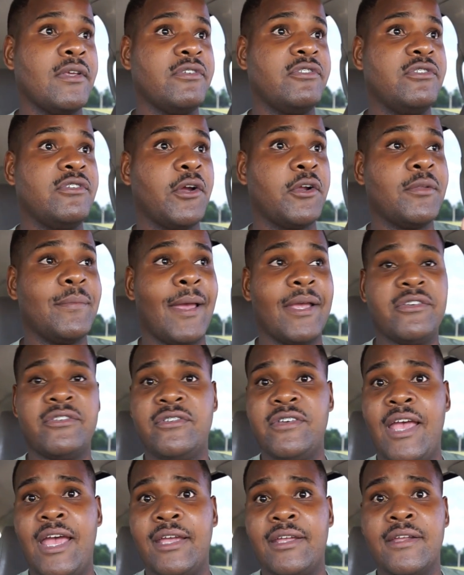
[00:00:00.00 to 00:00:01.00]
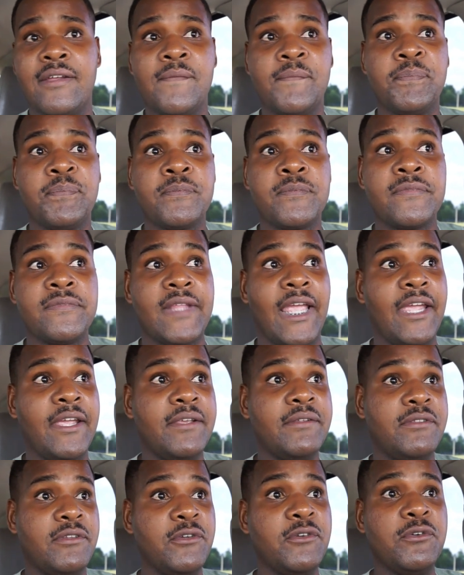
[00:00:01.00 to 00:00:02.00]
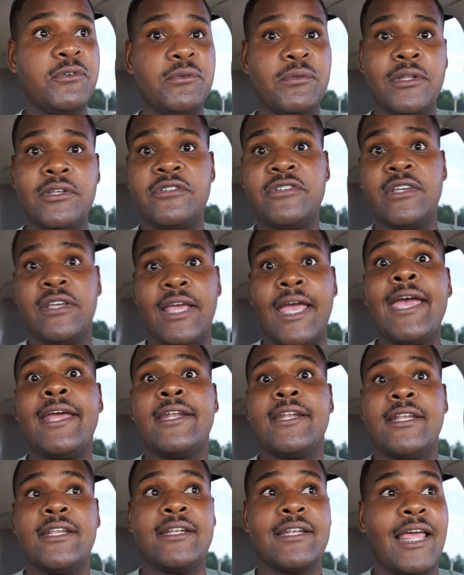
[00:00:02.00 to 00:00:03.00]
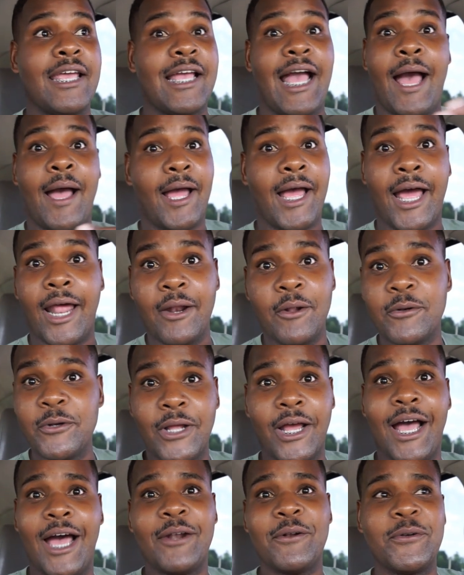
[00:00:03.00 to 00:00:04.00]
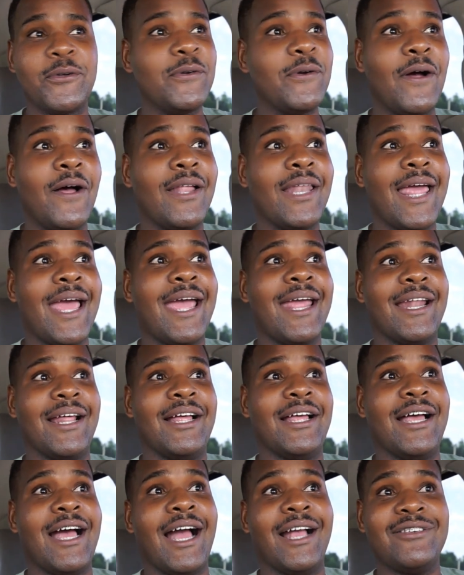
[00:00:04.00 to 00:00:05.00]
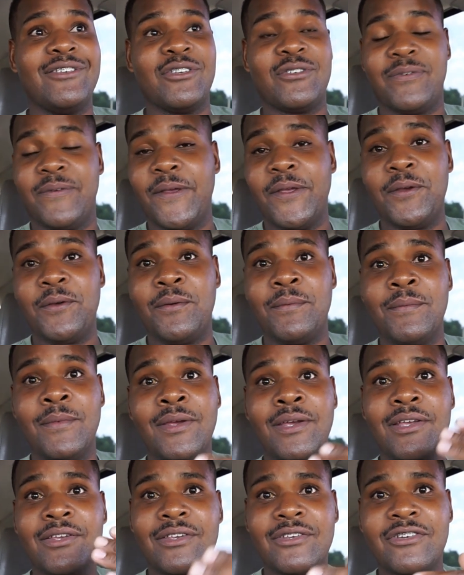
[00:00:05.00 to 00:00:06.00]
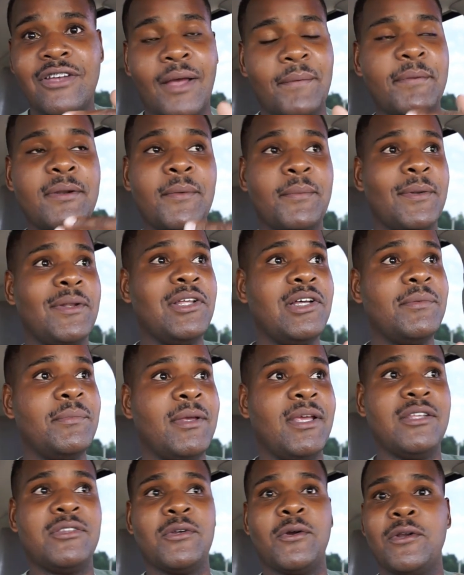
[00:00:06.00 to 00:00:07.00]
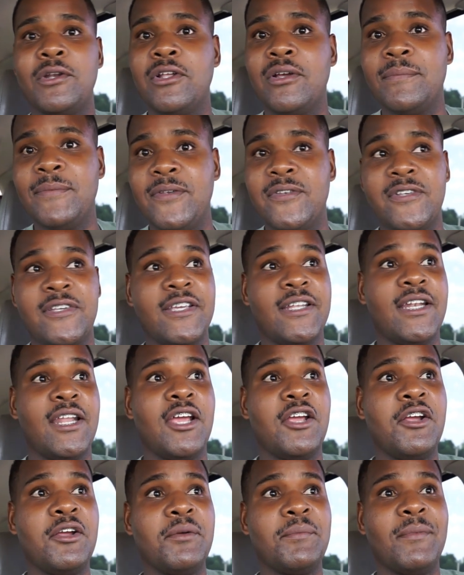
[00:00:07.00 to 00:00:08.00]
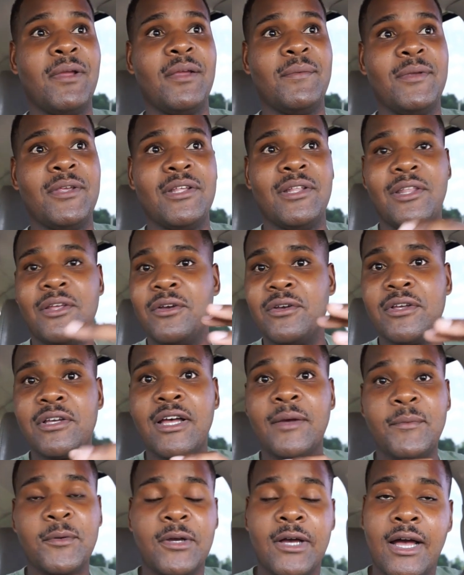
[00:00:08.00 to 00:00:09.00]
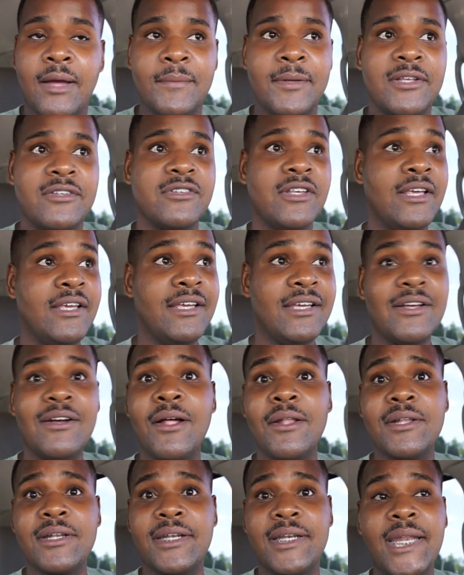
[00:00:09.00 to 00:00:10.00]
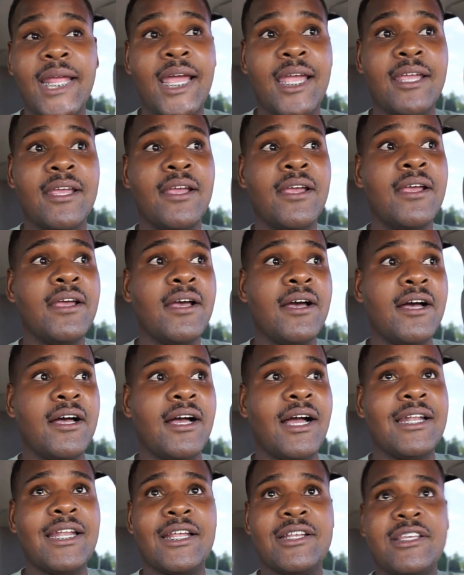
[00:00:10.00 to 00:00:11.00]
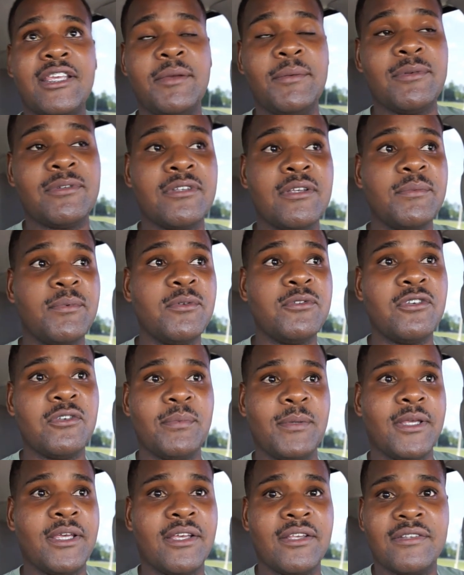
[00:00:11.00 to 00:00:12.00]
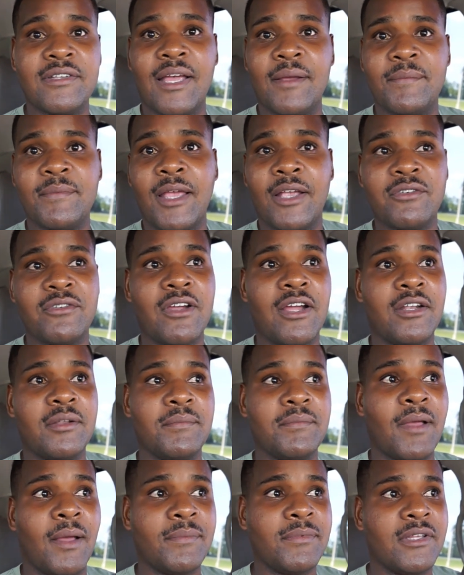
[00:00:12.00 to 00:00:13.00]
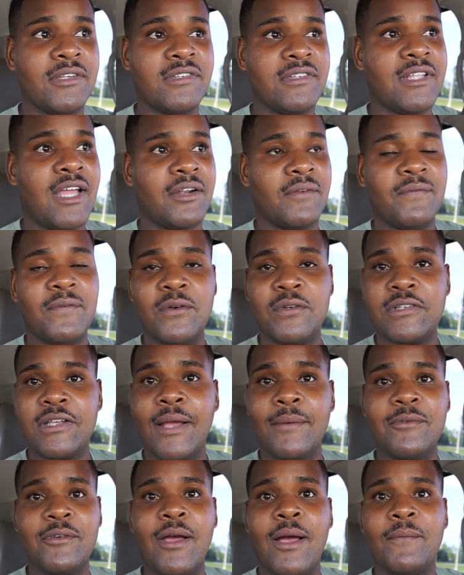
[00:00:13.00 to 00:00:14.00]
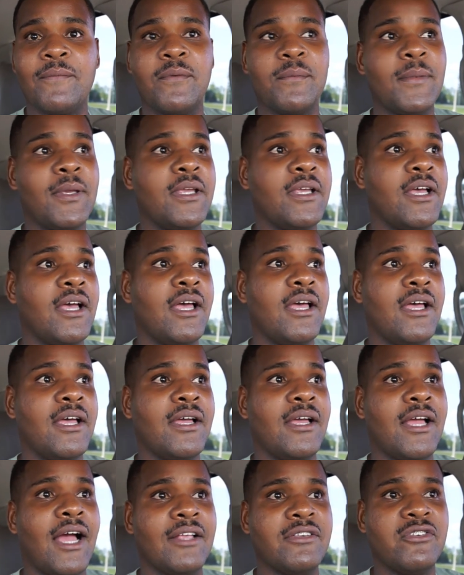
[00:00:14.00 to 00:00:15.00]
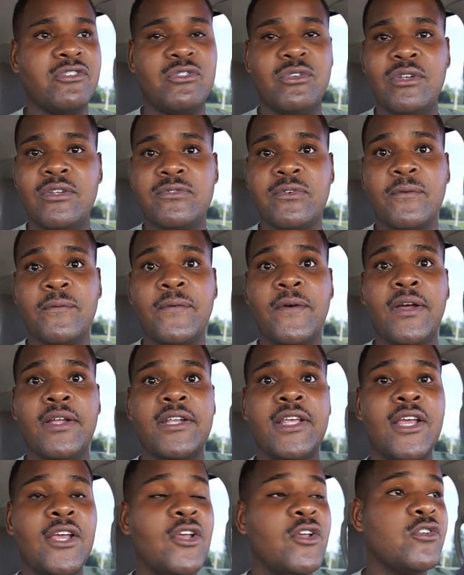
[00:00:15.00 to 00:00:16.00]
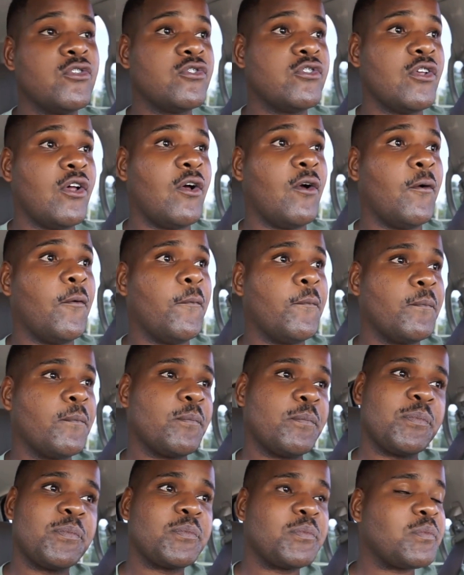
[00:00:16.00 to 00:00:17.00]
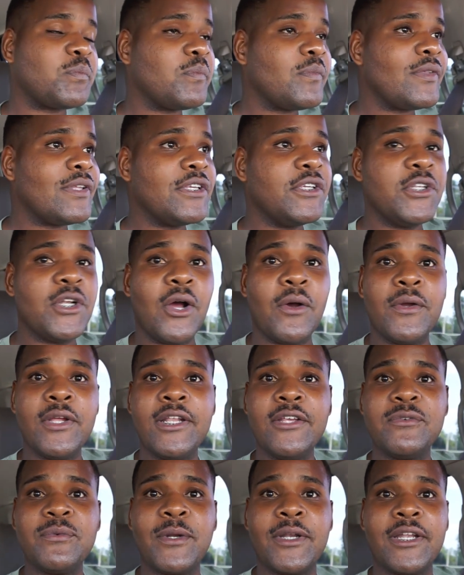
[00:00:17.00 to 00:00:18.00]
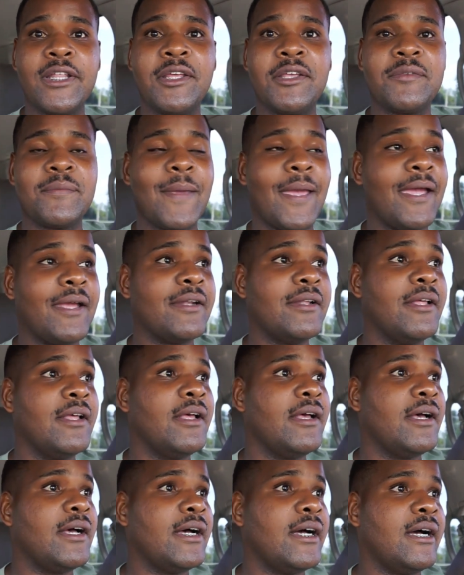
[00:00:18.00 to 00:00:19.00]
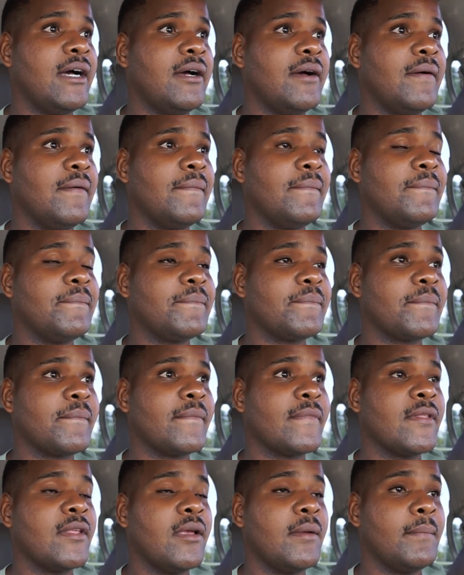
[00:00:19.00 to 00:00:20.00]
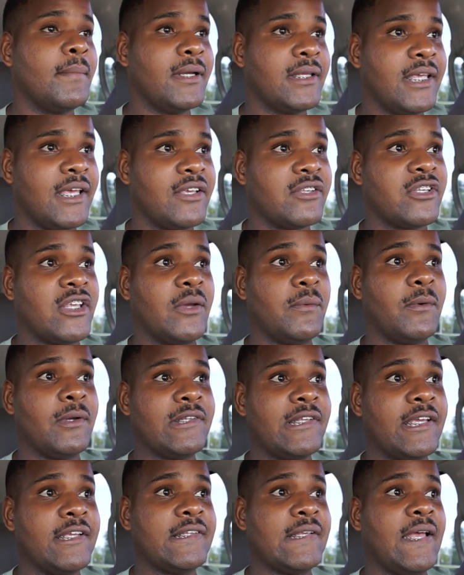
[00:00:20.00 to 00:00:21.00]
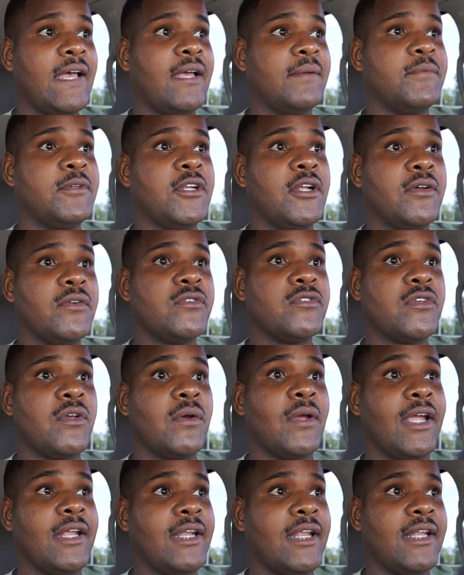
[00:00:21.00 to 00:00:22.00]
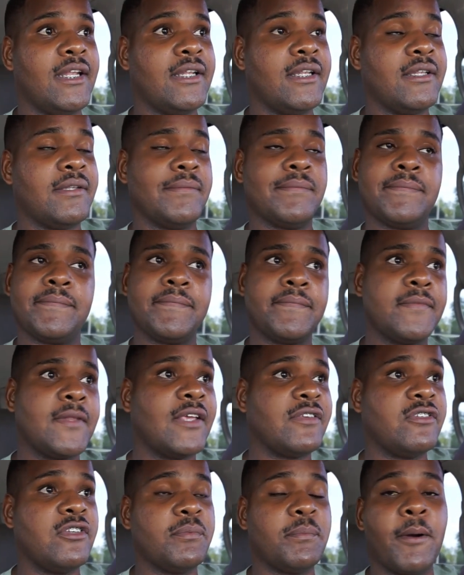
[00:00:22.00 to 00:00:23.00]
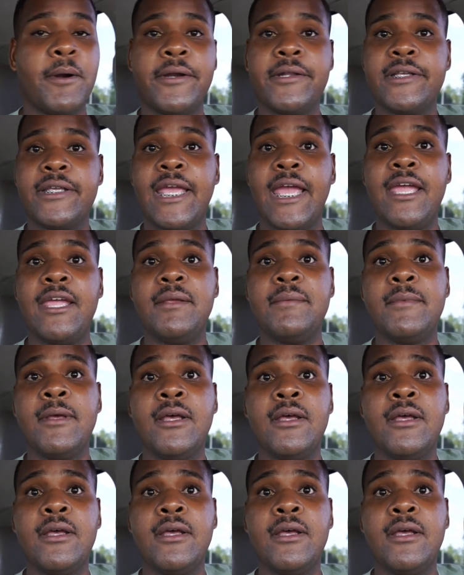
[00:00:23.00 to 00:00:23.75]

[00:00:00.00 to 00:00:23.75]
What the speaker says: Dirty Match Jack. They do legit editing. Like, I don't do all that. I just film, chop it up a little bit, throw a little music in there, maybe a little couple comments, call it a day. I like to keep it simple, just because I'm not trying to, this is not a full-time job for me. I just do this for fun. So, you know, it is what it is, man. But yes, it will take time, you know, so, and then that's just part of the game.